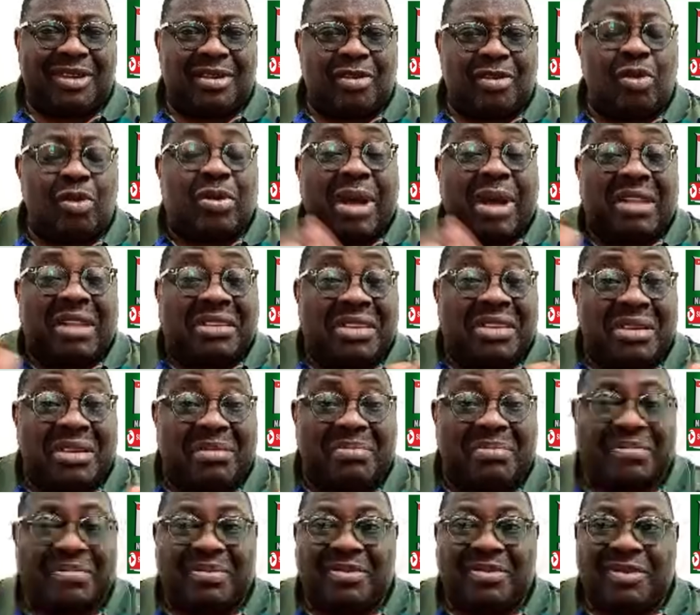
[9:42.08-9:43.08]
Look at
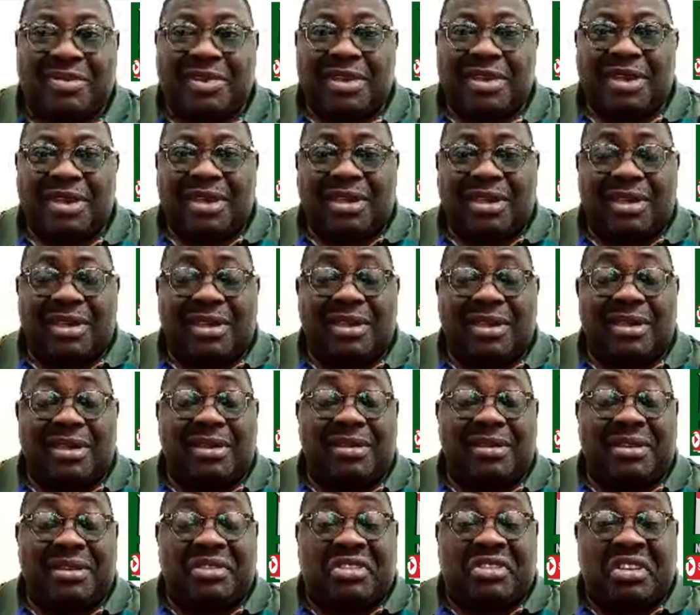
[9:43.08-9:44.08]
him.
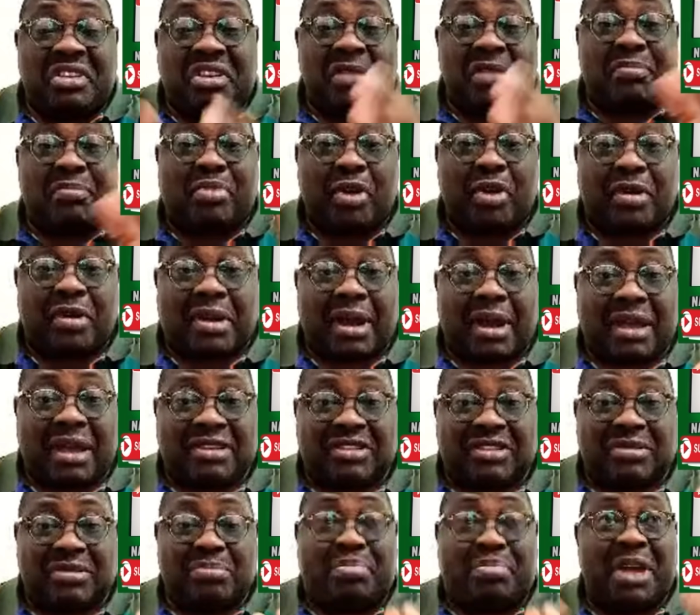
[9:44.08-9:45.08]
He did a
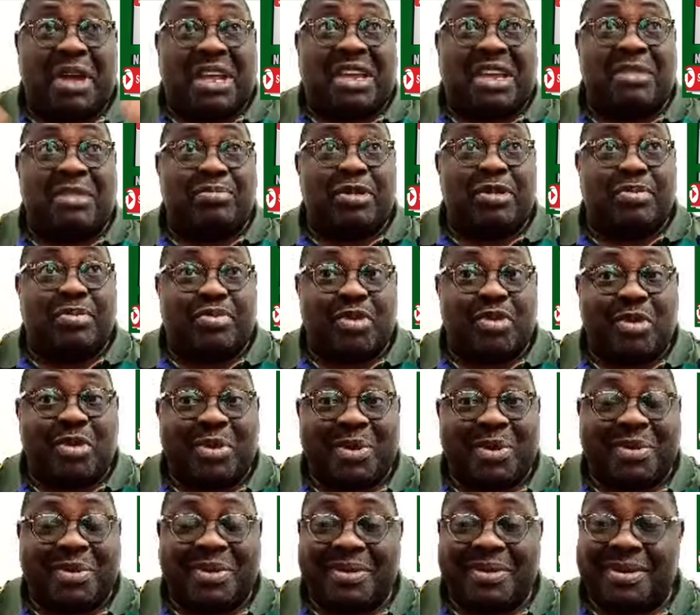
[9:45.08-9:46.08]
broadcast begging people,
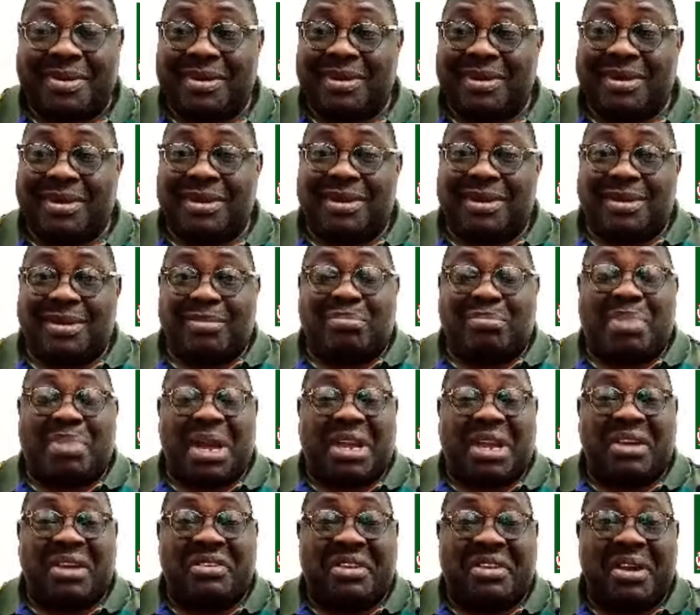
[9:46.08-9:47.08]

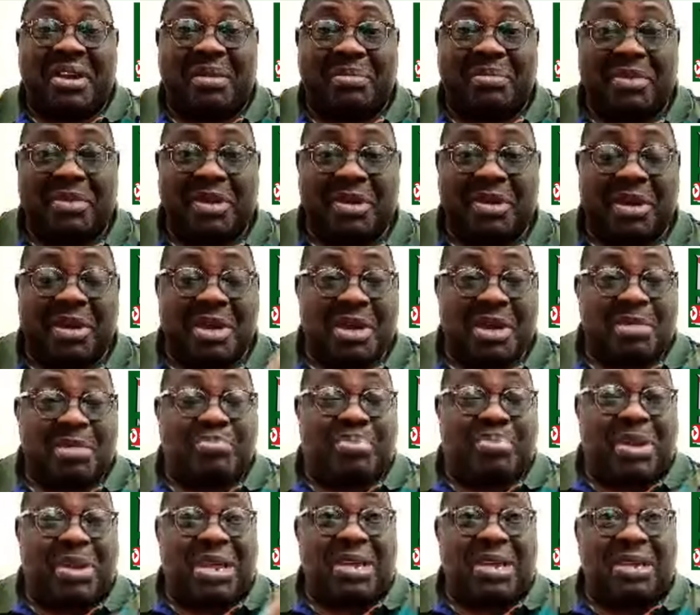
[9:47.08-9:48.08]
begging them,
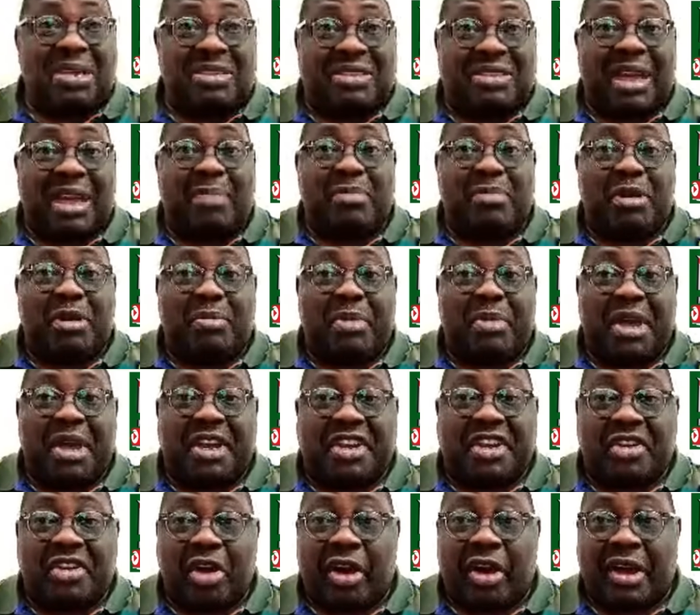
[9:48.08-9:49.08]
please help me
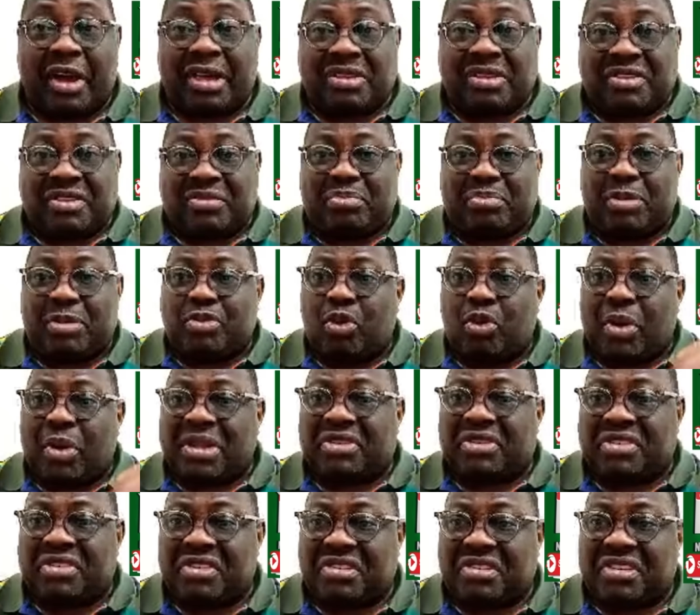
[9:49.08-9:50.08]
make noise. People were
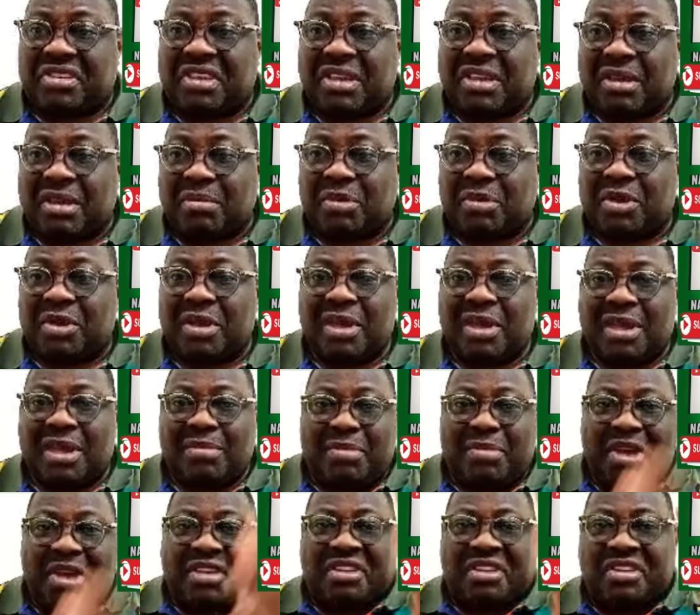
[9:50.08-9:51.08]
teasing him.
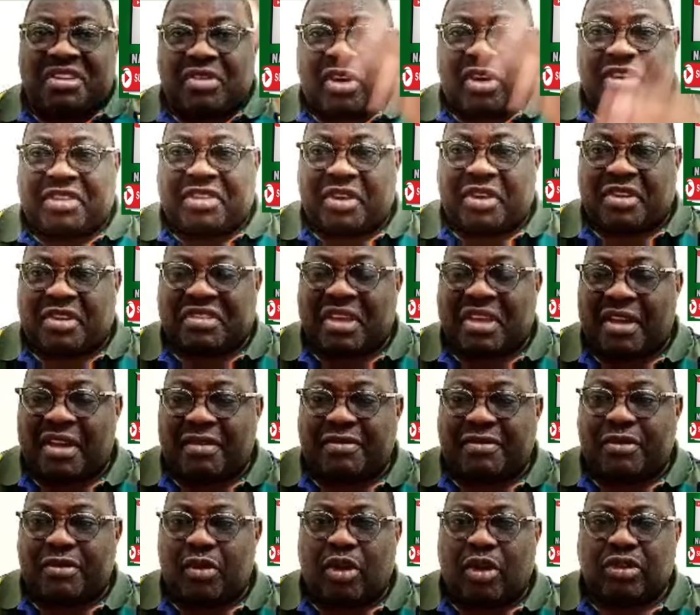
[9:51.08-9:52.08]
Make the noise
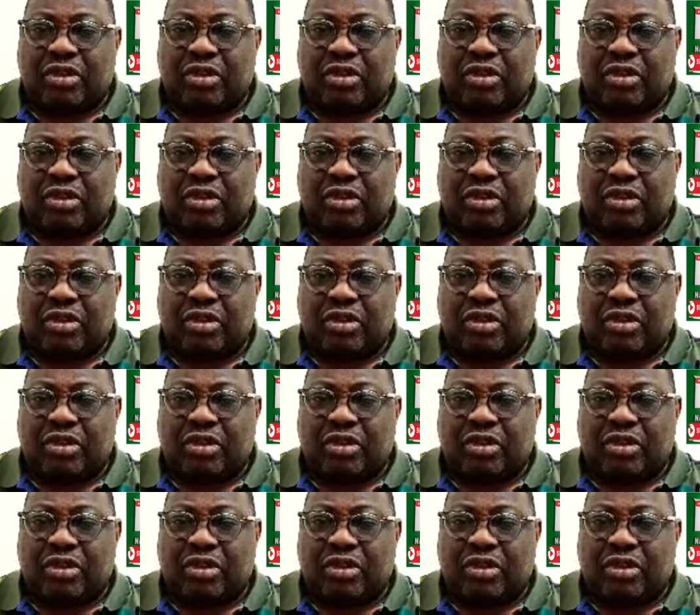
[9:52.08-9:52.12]
yourself.